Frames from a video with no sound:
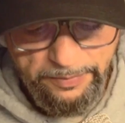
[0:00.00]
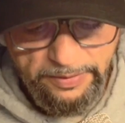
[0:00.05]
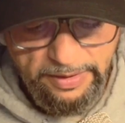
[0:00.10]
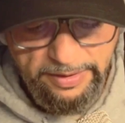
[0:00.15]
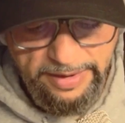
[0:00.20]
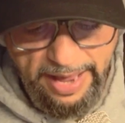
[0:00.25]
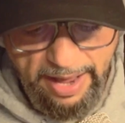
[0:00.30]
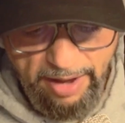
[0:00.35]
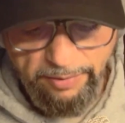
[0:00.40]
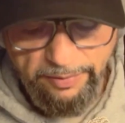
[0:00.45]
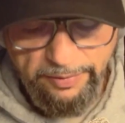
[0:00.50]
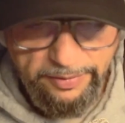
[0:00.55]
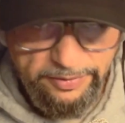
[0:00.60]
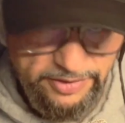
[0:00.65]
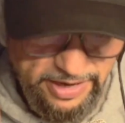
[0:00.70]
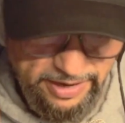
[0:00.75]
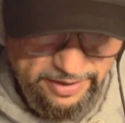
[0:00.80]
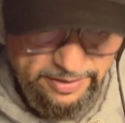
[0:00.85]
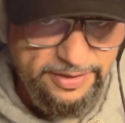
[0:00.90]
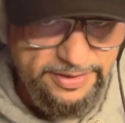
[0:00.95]
Now,
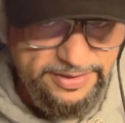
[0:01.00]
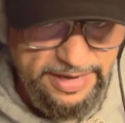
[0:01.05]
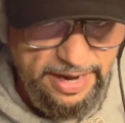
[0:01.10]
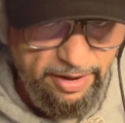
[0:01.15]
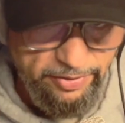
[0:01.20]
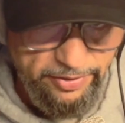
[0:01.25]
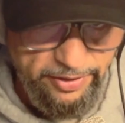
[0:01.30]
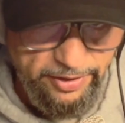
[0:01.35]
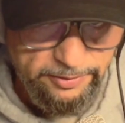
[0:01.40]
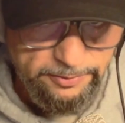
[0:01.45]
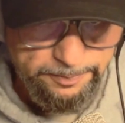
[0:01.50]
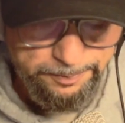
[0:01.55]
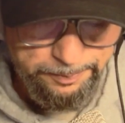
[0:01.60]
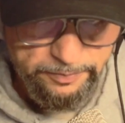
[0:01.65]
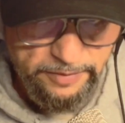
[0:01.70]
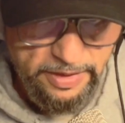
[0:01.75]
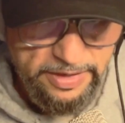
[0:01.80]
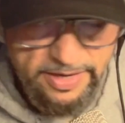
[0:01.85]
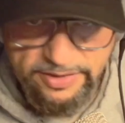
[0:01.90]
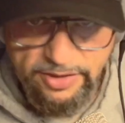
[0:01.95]
check this out, though.
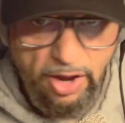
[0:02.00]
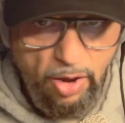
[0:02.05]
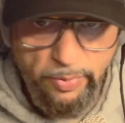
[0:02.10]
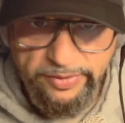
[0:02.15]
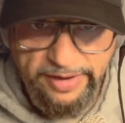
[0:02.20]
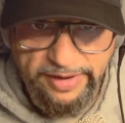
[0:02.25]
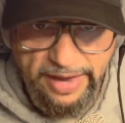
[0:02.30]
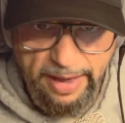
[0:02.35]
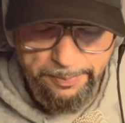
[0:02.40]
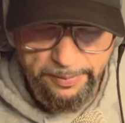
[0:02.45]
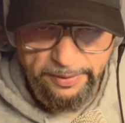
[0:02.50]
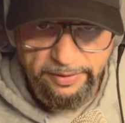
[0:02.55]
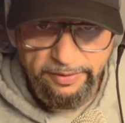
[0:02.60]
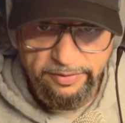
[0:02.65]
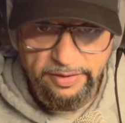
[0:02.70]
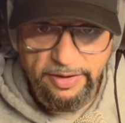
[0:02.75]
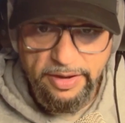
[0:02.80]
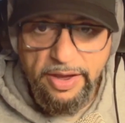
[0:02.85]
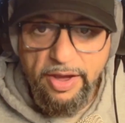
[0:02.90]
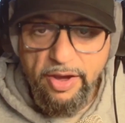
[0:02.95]
And this always
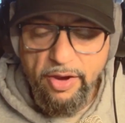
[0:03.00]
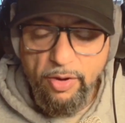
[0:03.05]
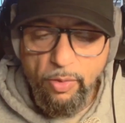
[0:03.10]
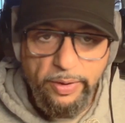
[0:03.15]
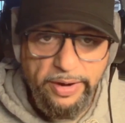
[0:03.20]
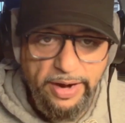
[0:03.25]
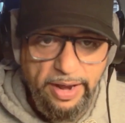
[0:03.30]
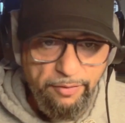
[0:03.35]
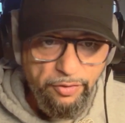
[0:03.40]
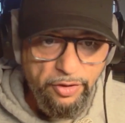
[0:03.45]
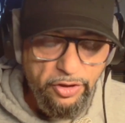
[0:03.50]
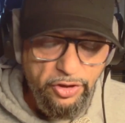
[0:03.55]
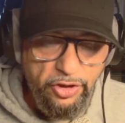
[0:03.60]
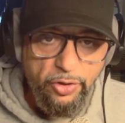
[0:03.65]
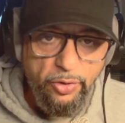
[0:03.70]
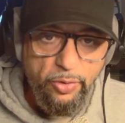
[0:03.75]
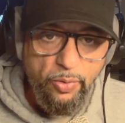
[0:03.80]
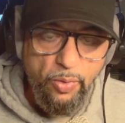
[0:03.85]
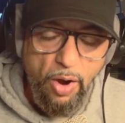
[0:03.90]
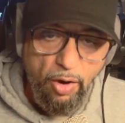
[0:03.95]
happens. Whenever
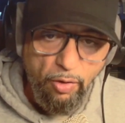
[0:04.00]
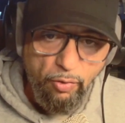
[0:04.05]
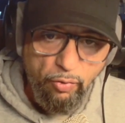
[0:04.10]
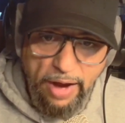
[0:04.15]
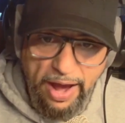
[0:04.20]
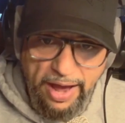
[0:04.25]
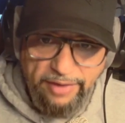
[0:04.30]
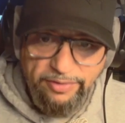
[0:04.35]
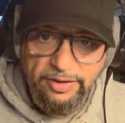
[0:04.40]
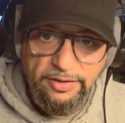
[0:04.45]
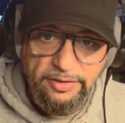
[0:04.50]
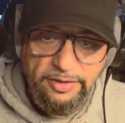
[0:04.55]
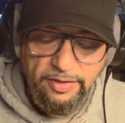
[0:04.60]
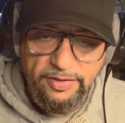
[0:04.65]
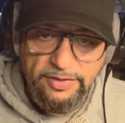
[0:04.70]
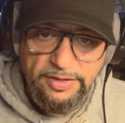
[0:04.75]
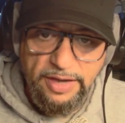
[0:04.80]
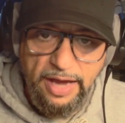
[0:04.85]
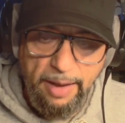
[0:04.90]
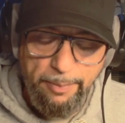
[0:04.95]
you are rising to the
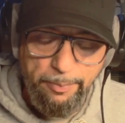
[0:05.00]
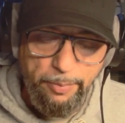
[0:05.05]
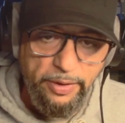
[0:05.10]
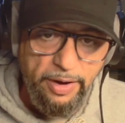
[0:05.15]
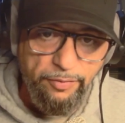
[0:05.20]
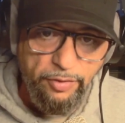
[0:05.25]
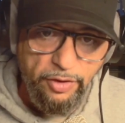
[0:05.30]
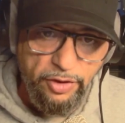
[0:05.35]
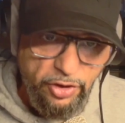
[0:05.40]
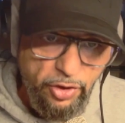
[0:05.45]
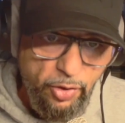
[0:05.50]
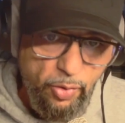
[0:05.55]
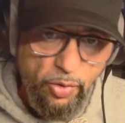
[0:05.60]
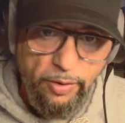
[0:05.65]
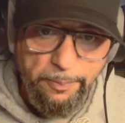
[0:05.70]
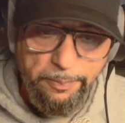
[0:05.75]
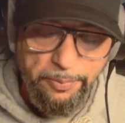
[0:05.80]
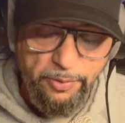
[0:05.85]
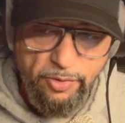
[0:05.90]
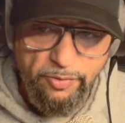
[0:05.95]
top, whenever you are
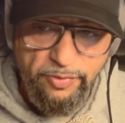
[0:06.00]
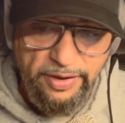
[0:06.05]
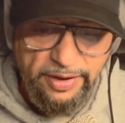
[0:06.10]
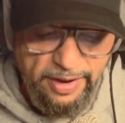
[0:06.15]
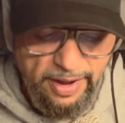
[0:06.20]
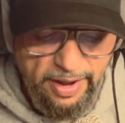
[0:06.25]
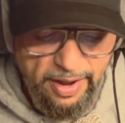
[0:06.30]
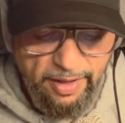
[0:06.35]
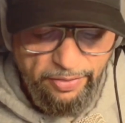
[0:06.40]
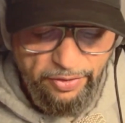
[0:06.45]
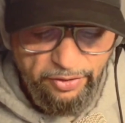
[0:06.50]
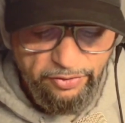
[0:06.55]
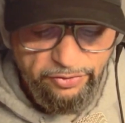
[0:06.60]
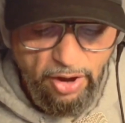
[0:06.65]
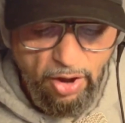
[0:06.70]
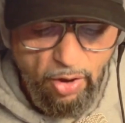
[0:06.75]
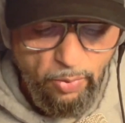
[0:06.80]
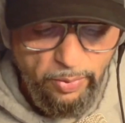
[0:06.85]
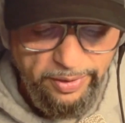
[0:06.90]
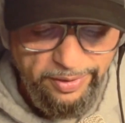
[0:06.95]
improving, there's
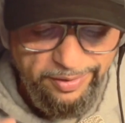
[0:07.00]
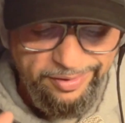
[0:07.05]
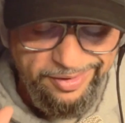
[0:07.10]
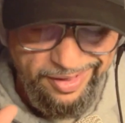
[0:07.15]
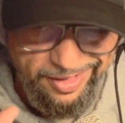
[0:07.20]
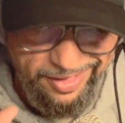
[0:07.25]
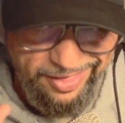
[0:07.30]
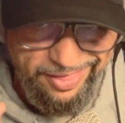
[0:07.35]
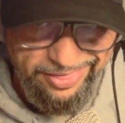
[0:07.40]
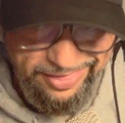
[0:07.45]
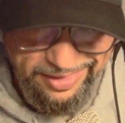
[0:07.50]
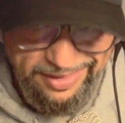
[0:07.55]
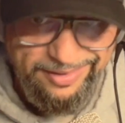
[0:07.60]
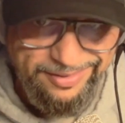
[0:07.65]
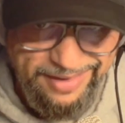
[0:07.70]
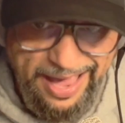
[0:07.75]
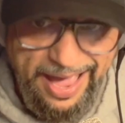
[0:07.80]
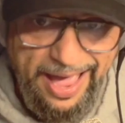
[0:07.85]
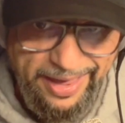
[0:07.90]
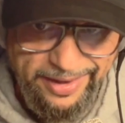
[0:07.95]
always these
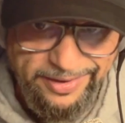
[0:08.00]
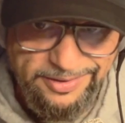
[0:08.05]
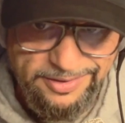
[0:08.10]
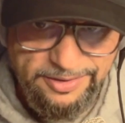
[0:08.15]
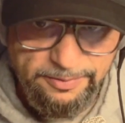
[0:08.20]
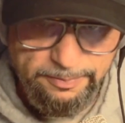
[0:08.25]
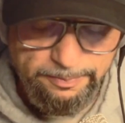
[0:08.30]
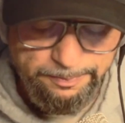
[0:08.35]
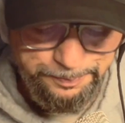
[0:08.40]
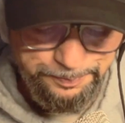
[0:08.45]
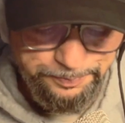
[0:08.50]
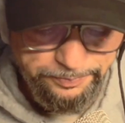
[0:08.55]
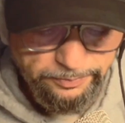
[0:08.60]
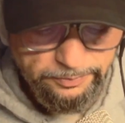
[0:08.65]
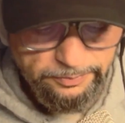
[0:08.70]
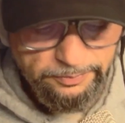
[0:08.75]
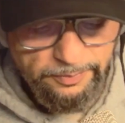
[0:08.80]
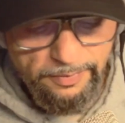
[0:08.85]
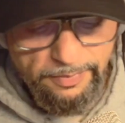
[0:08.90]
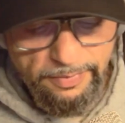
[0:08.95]
guys.
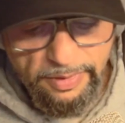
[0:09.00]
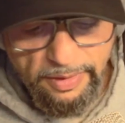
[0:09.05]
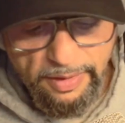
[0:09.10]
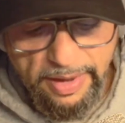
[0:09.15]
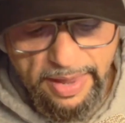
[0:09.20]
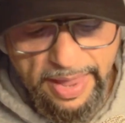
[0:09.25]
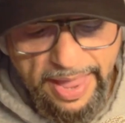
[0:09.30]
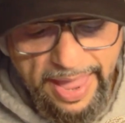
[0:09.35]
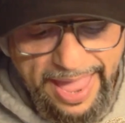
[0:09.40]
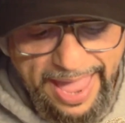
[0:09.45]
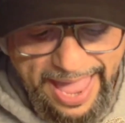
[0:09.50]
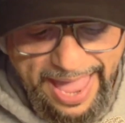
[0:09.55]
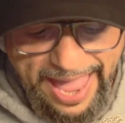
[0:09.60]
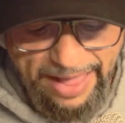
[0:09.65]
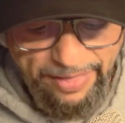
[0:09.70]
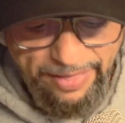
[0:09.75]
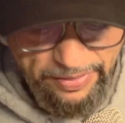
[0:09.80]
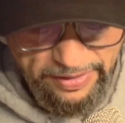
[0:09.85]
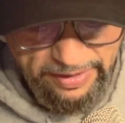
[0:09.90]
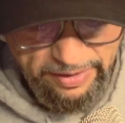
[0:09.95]

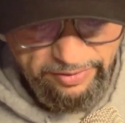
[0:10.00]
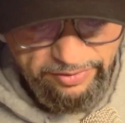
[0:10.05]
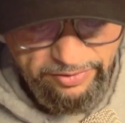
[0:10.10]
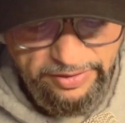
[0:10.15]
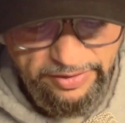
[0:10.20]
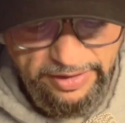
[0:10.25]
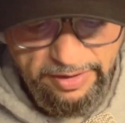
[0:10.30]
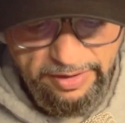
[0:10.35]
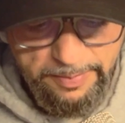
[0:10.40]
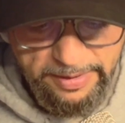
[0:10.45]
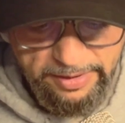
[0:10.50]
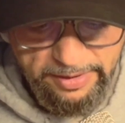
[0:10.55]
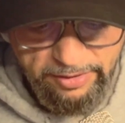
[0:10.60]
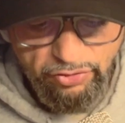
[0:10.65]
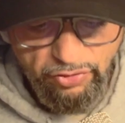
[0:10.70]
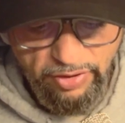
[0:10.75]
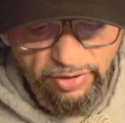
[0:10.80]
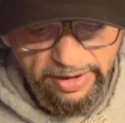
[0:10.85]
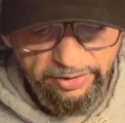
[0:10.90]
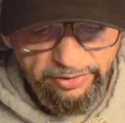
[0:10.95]
At this, the
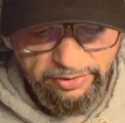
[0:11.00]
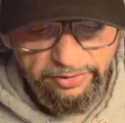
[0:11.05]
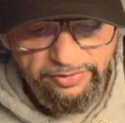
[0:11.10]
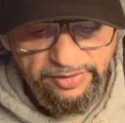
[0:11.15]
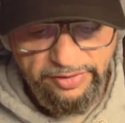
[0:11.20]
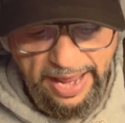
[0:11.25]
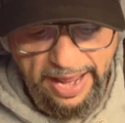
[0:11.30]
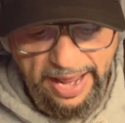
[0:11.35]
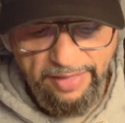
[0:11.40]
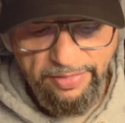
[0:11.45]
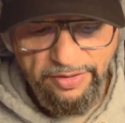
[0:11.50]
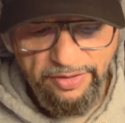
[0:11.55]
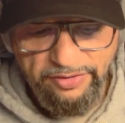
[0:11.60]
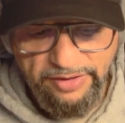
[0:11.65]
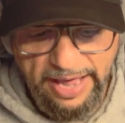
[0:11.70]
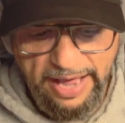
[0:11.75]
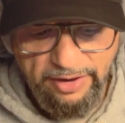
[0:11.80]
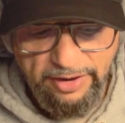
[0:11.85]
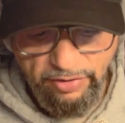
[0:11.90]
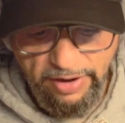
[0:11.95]
administrators and the
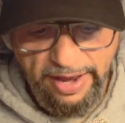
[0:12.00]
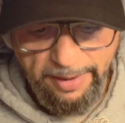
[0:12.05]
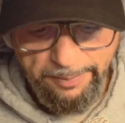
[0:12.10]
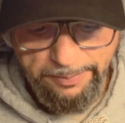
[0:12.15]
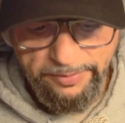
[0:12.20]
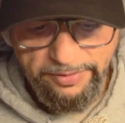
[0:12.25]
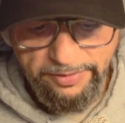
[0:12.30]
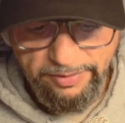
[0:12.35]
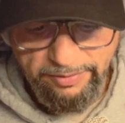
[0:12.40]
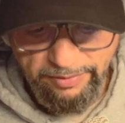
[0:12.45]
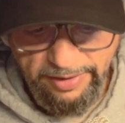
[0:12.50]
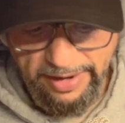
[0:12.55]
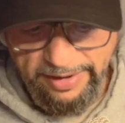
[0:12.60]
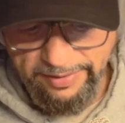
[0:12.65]
satraps, right?